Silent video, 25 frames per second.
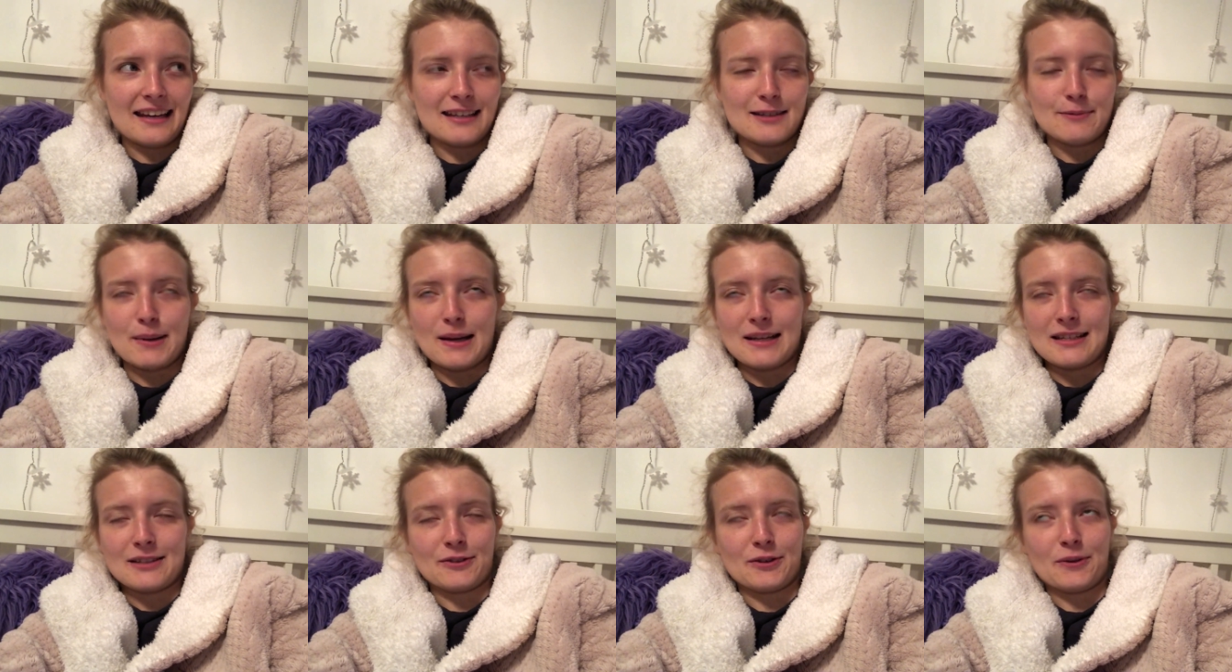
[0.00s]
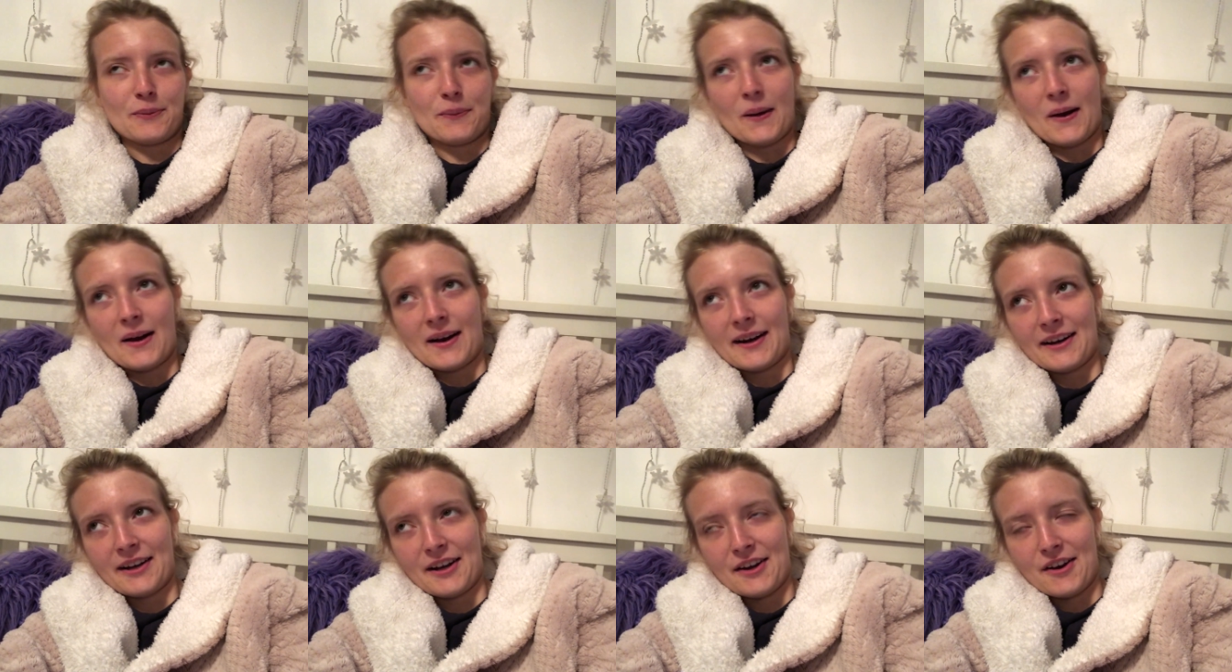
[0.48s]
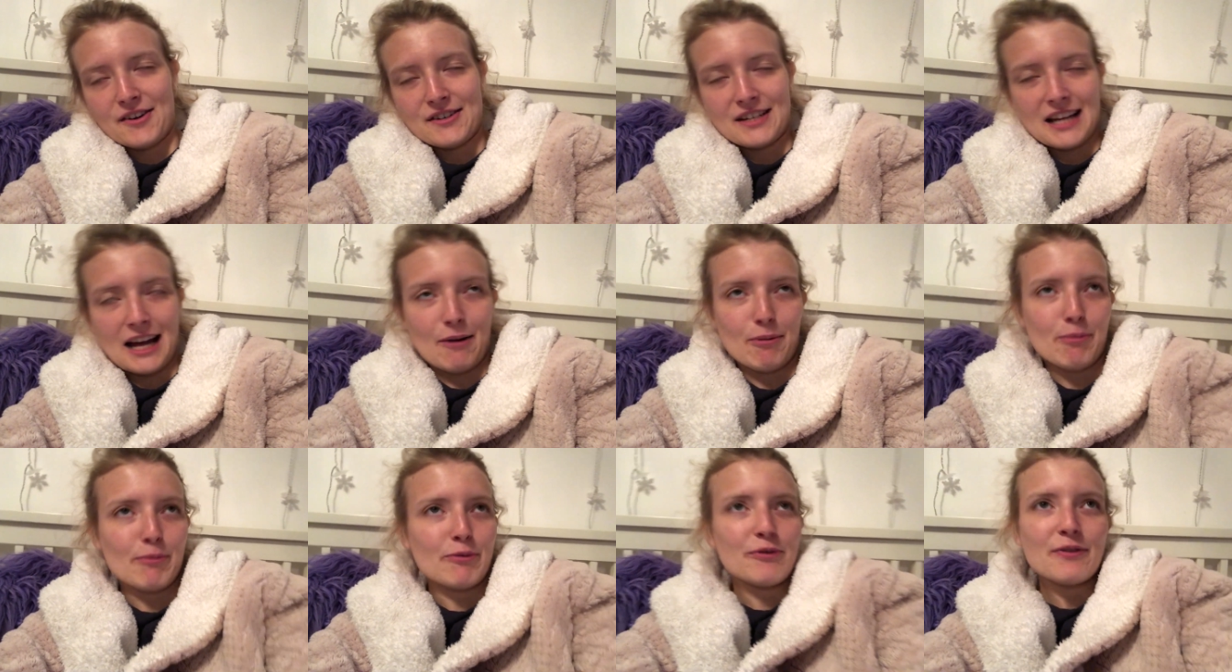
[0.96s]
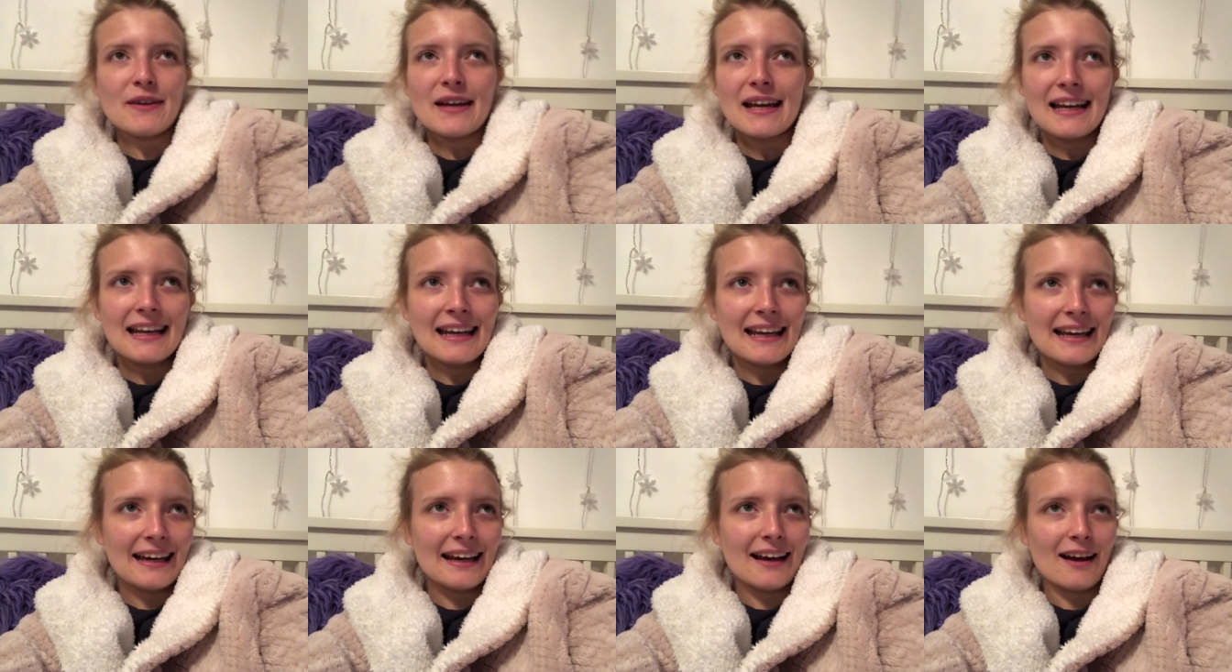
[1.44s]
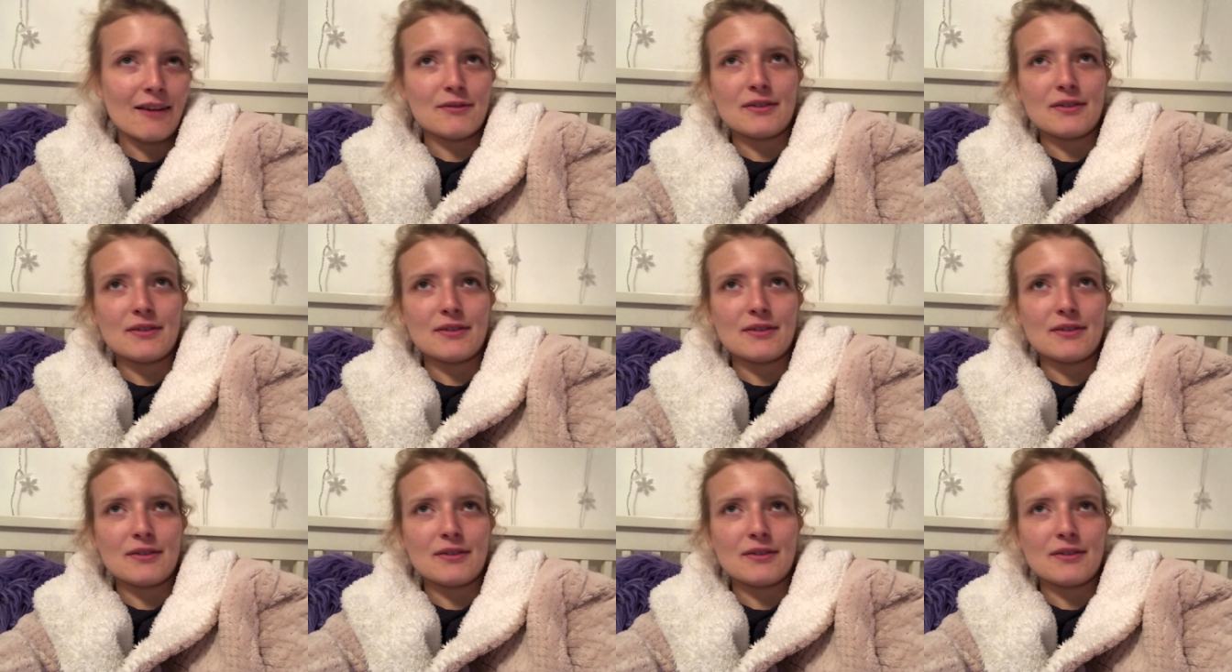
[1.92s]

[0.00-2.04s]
depending on the workload, how I'm feeling,